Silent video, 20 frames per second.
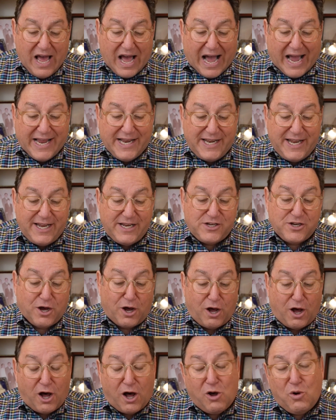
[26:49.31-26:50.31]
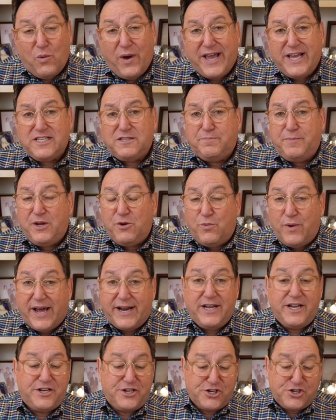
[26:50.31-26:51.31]
I need to always be
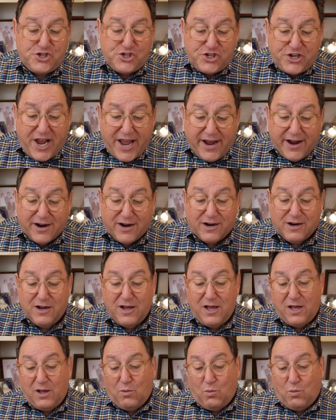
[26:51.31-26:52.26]
ready to share